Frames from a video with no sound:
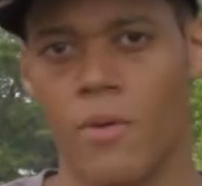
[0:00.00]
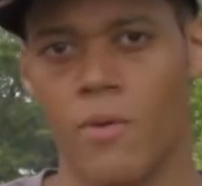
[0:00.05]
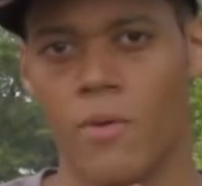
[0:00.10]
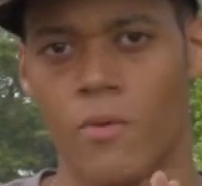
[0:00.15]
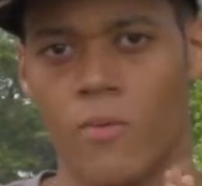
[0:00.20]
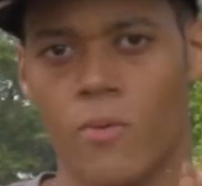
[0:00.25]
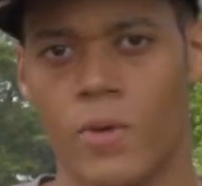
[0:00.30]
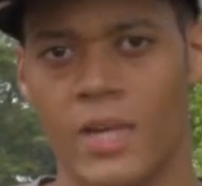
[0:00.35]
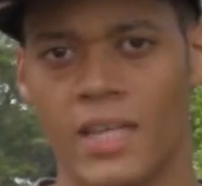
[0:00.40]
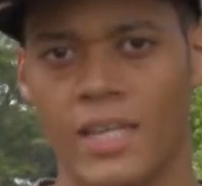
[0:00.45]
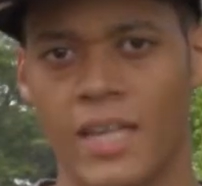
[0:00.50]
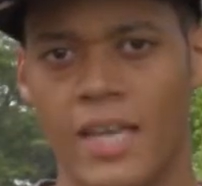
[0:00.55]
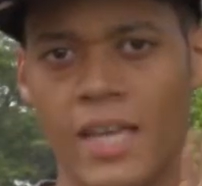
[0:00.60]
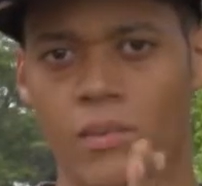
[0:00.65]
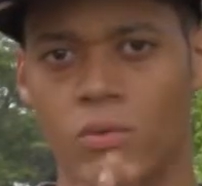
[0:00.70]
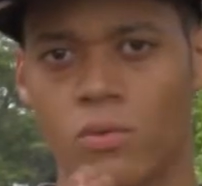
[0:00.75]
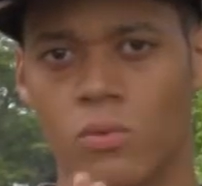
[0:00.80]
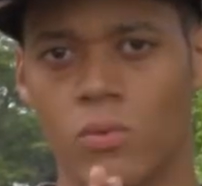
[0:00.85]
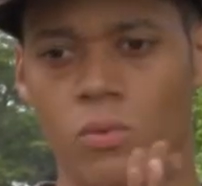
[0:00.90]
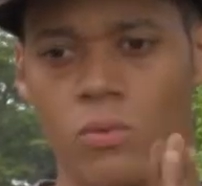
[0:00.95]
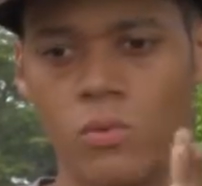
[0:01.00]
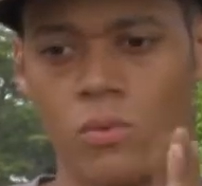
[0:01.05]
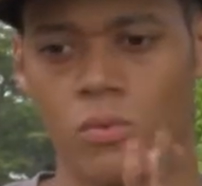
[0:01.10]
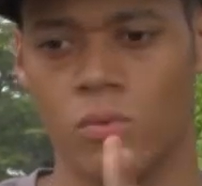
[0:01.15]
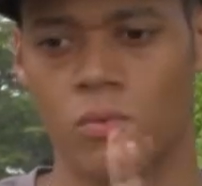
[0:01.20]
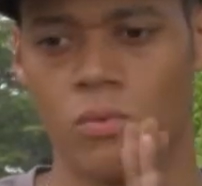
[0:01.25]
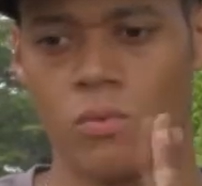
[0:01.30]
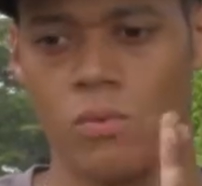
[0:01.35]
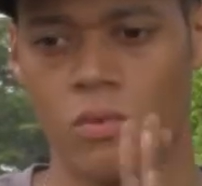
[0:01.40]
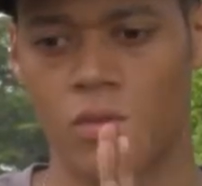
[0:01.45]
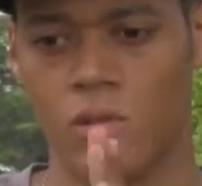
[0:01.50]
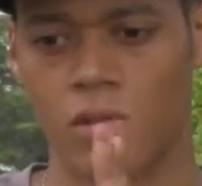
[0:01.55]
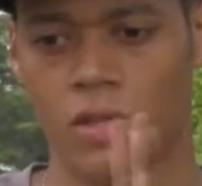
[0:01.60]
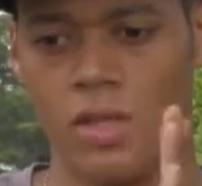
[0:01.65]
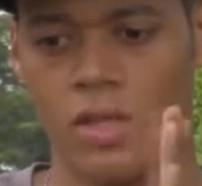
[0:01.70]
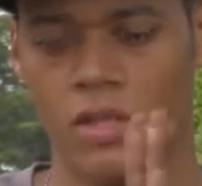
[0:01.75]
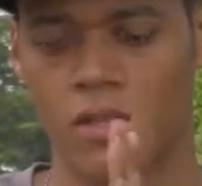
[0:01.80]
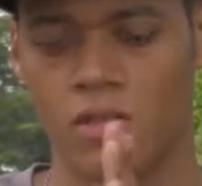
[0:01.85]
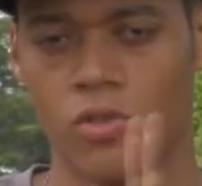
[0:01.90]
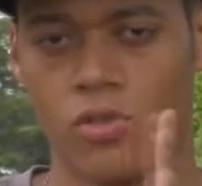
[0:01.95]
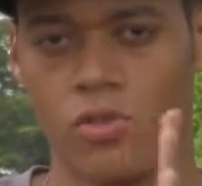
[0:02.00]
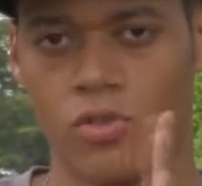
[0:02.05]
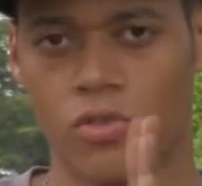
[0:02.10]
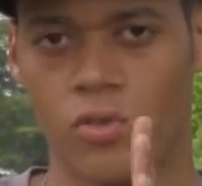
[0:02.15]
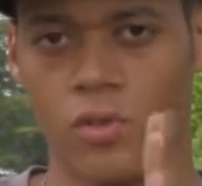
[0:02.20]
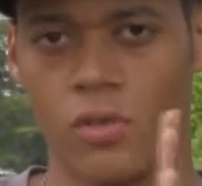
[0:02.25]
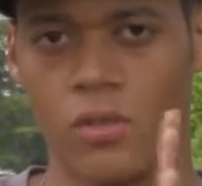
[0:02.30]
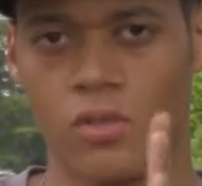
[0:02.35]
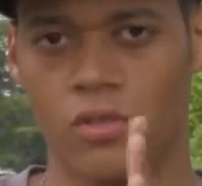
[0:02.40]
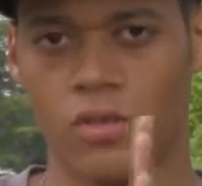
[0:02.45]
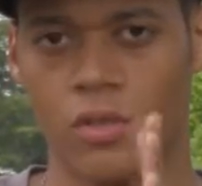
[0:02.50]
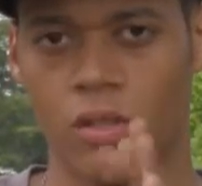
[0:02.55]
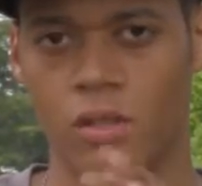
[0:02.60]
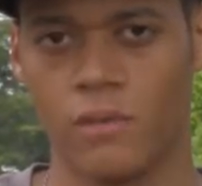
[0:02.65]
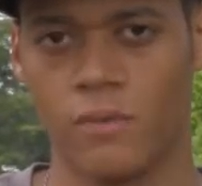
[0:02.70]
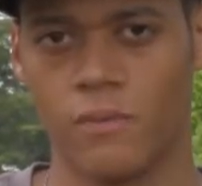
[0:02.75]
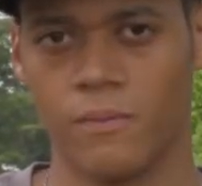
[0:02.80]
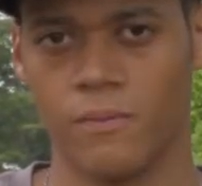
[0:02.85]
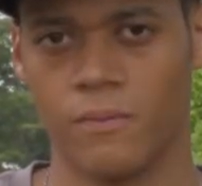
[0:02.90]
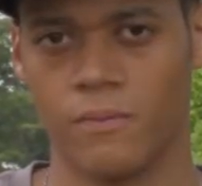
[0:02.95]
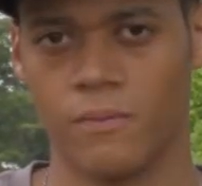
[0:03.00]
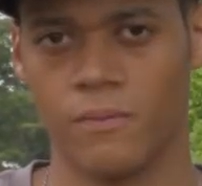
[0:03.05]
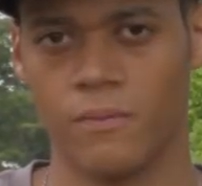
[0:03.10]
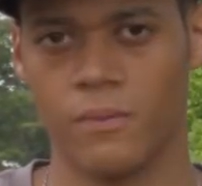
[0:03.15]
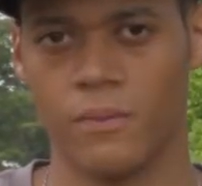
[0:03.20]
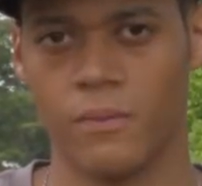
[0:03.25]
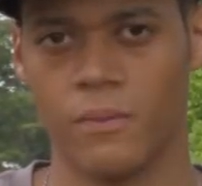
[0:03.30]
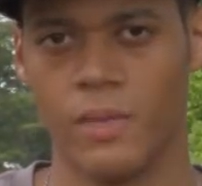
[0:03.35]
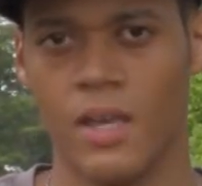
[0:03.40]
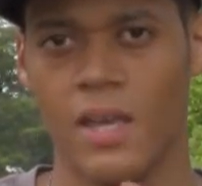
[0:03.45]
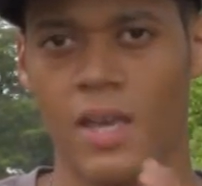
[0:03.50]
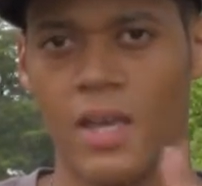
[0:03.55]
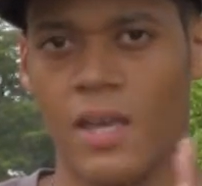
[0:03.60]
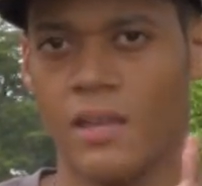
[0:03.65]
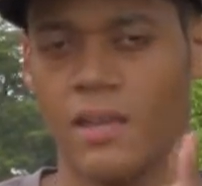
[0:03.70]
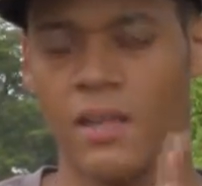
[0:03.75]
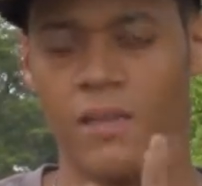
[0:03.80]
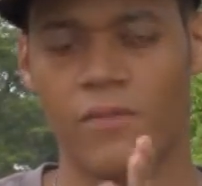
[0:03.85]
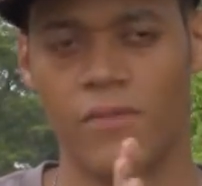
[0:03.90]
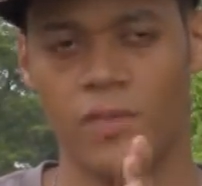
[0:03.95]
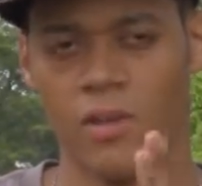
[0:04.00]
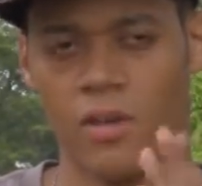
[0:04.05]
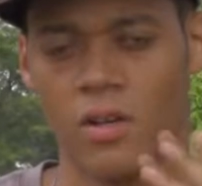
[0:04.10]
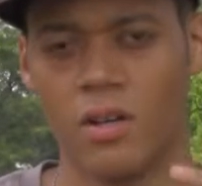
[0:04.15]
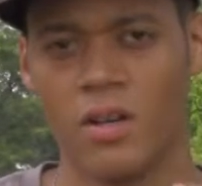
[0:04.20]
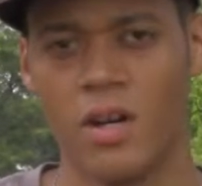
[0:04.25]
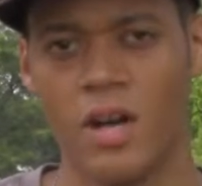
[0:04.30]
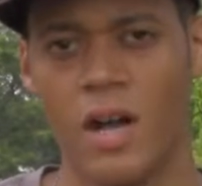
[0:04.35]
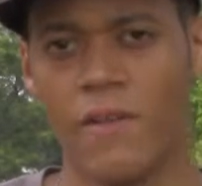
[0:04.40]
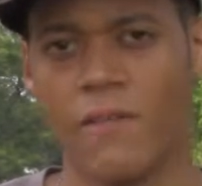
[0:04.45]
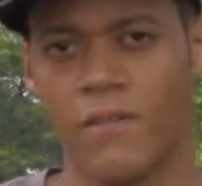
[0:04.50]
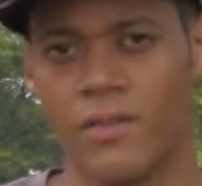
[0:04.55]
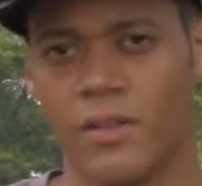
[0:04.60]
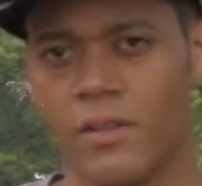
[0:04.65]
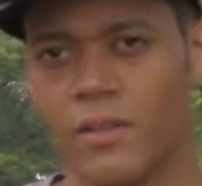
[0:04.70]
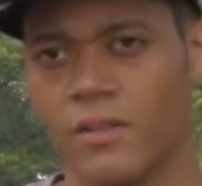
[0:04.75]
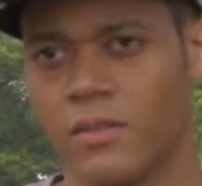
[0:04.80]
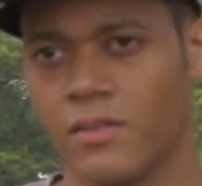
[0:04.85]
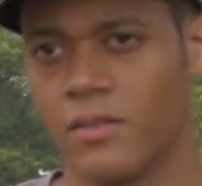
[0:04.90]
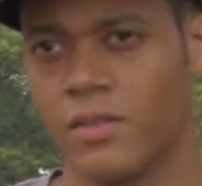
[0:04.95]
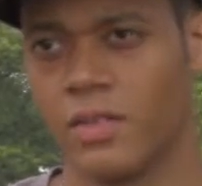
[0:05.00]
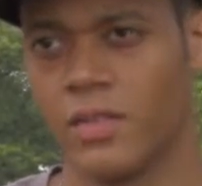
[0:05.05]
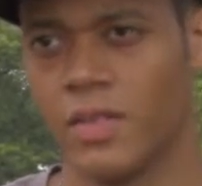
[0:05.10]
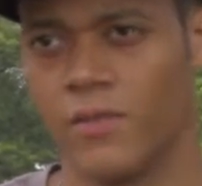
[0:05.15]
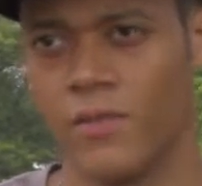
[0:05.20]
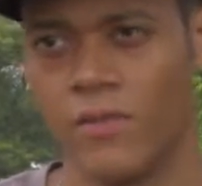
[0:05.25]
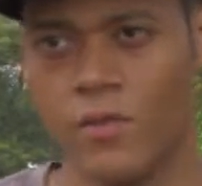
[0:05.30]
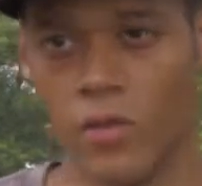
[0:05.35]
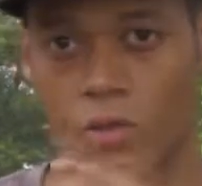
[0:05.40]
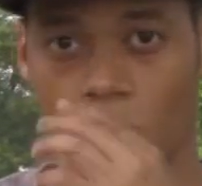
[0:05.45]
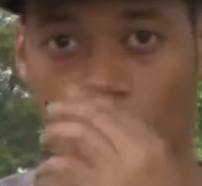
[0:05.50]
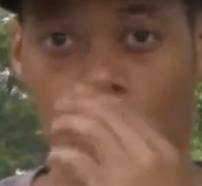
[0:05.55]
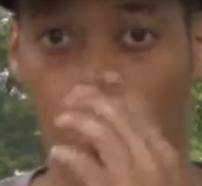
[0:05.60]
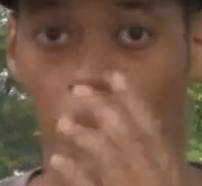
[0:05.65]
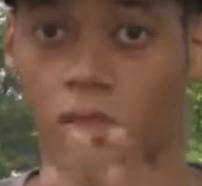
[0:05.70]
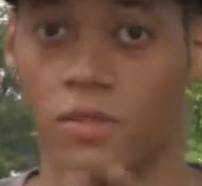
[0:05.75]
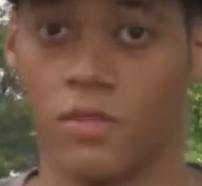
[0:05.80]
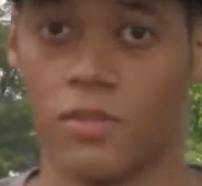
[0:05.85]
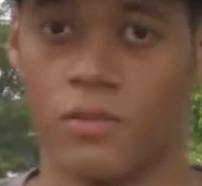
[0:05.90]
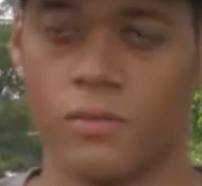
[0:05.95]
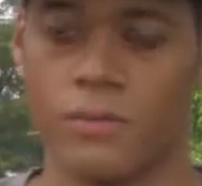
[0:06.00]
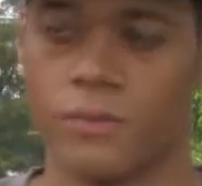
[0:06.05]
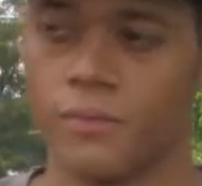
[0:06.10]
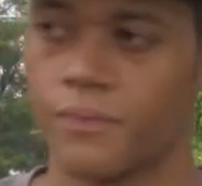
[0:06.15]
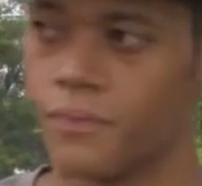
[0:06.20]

when Ketu is conjoined Sun, and they feel unconfidence and they feel lost.